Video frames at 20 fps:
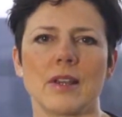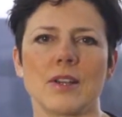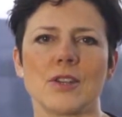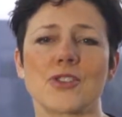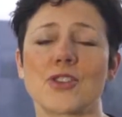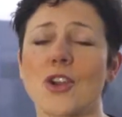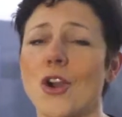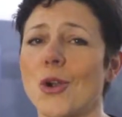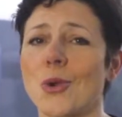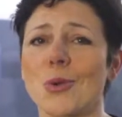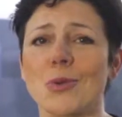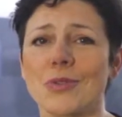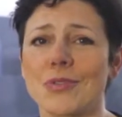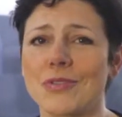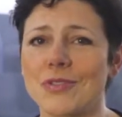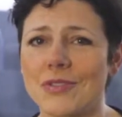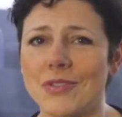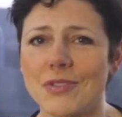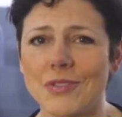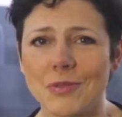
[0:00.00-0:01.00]
So
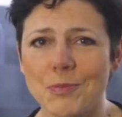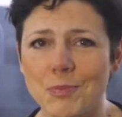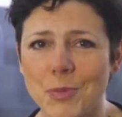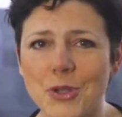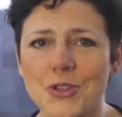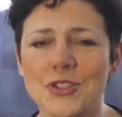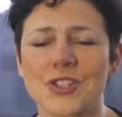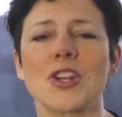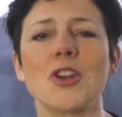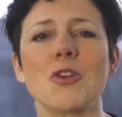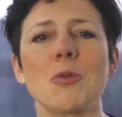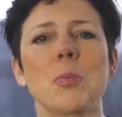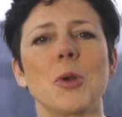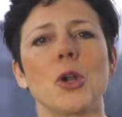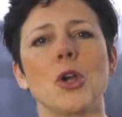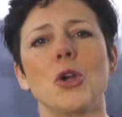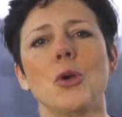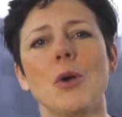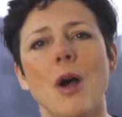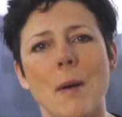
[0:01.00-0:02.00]
Steel
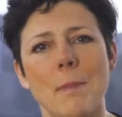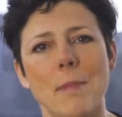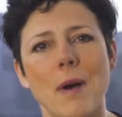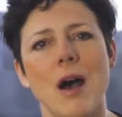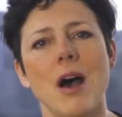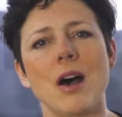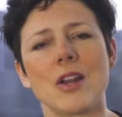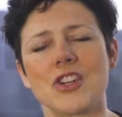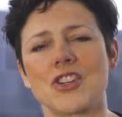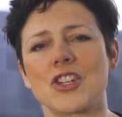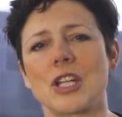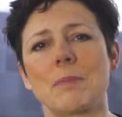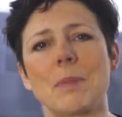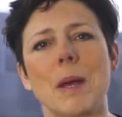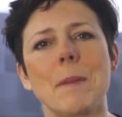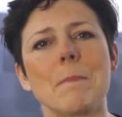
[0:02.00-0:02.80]
Blue, our partnership,